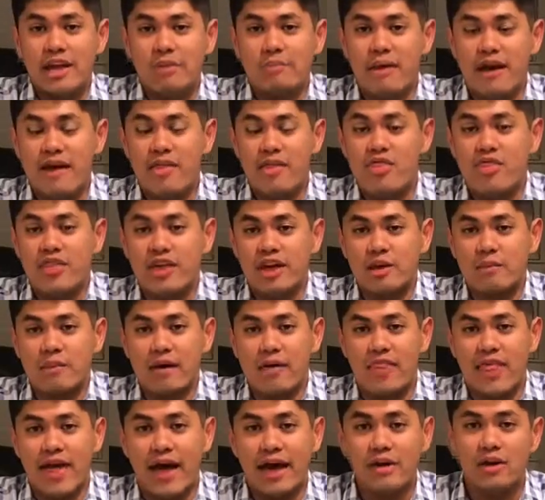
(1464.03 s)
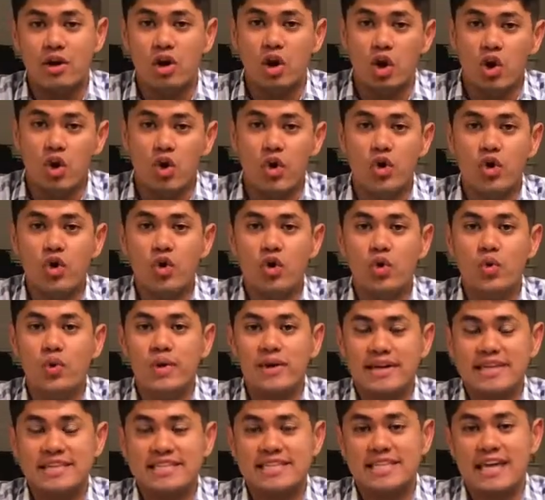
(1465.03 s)
in bed, think about that. Who
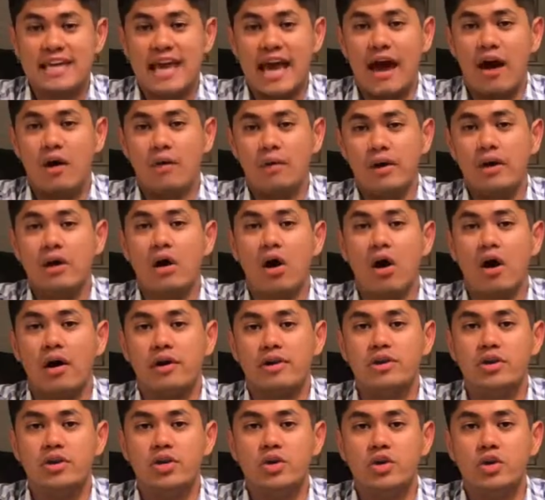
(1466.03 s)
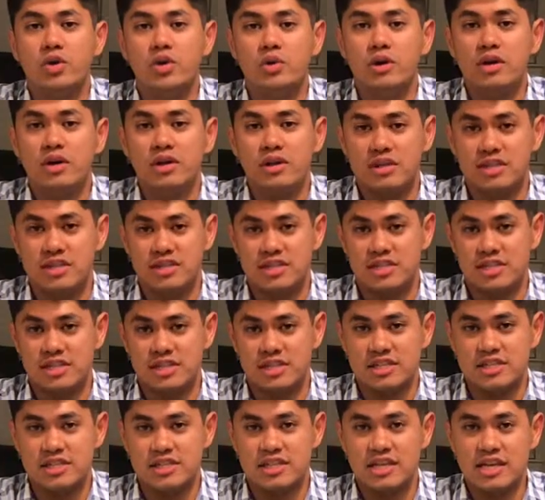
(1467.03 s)
is counting on you to
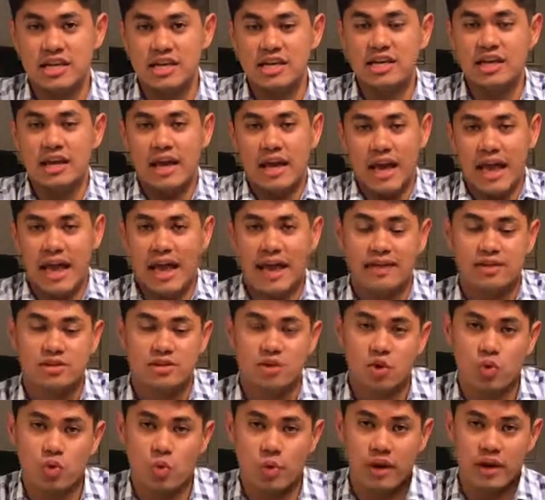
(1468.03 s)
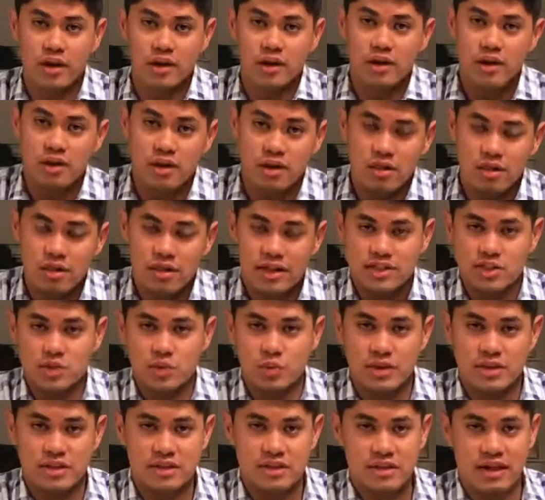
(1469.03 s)
succeed and to win? Let's
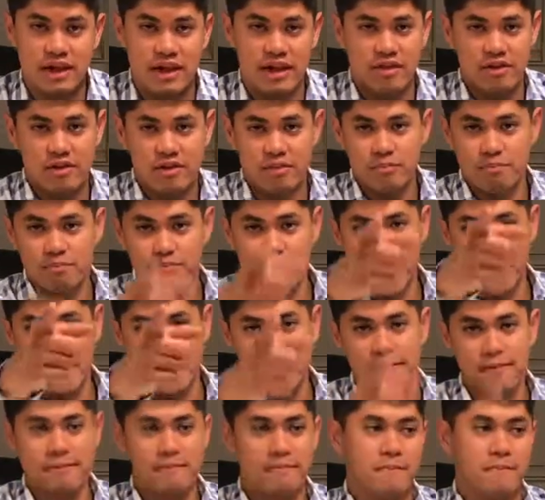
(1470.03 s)
win together. Bye.